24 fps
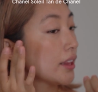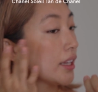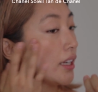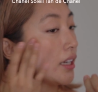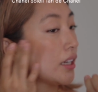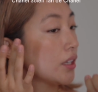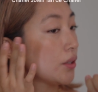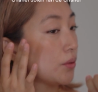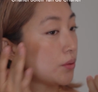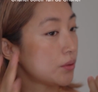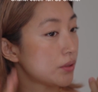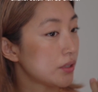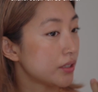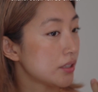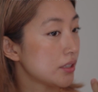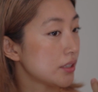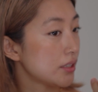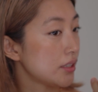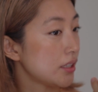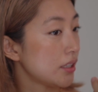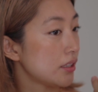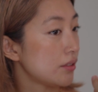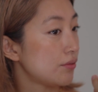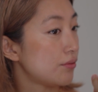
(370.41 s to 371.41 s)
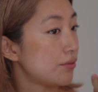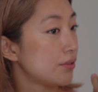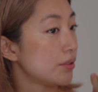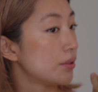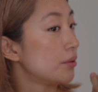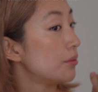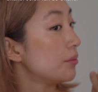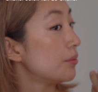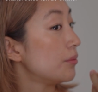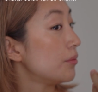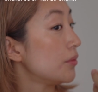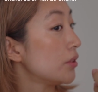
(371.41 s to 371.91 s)
I think I ordered it
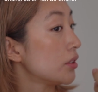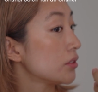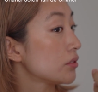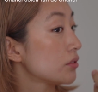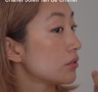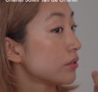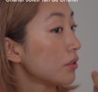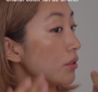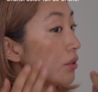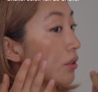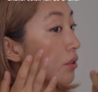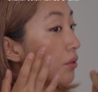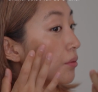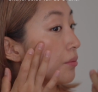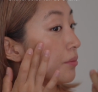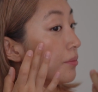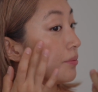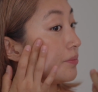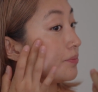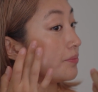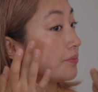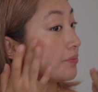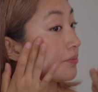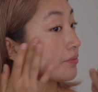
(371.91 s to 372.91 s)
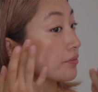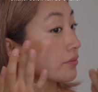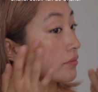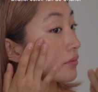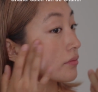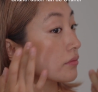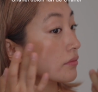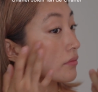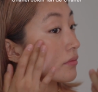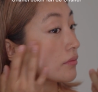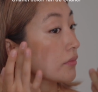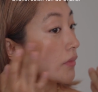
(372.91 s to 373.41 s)
from Nostradome.
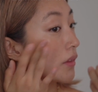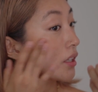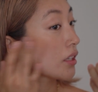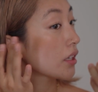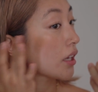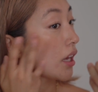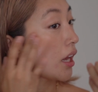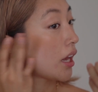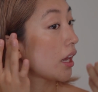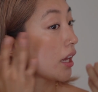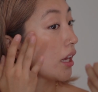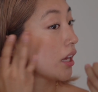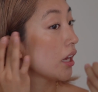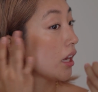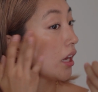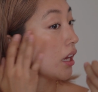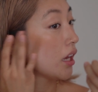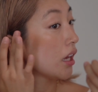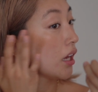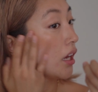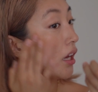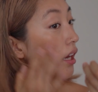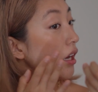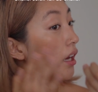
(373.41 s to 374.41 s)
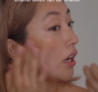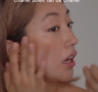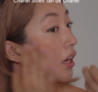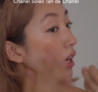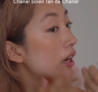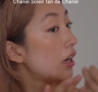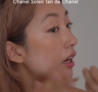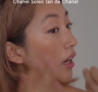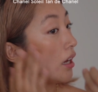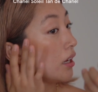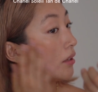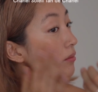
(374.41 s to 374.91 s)
Okay,
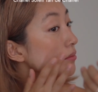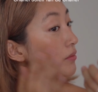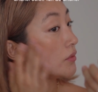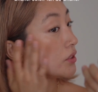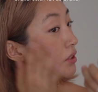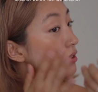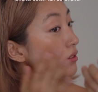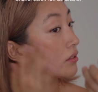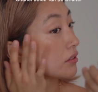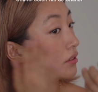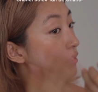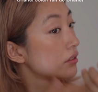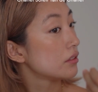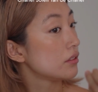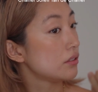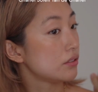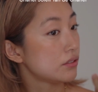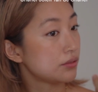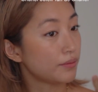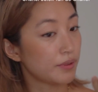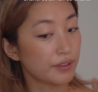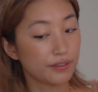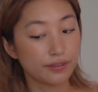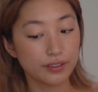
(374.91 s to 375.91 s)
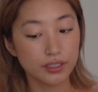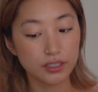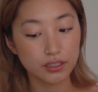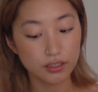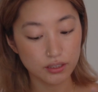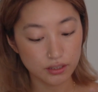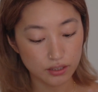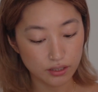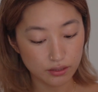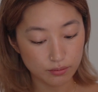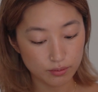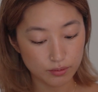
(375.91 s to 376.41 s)
I'm just gonna use my
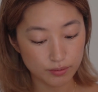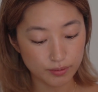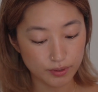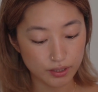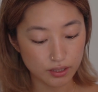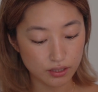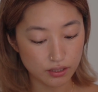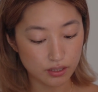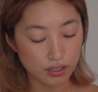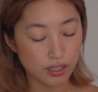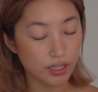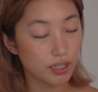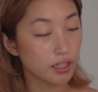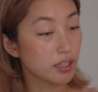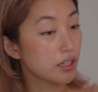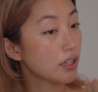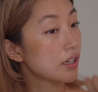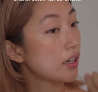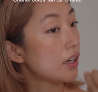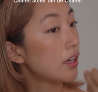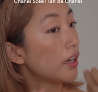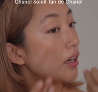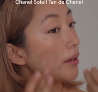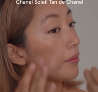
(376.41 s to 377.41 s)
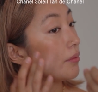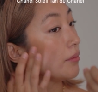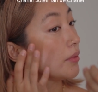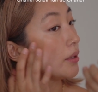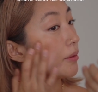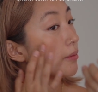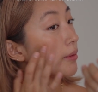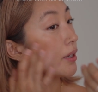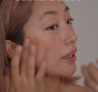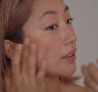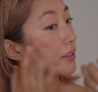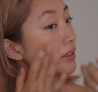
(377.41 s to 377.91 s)
fingertips because I can't
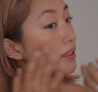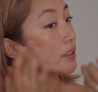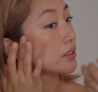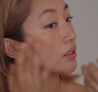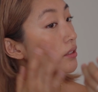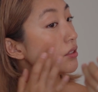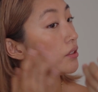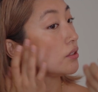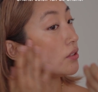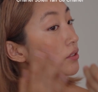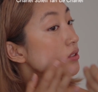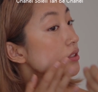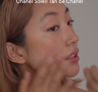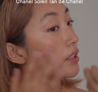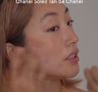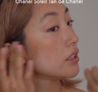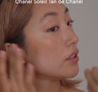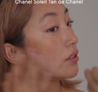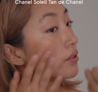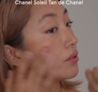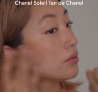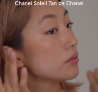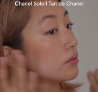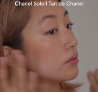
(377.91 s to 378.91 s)
be bothered to use any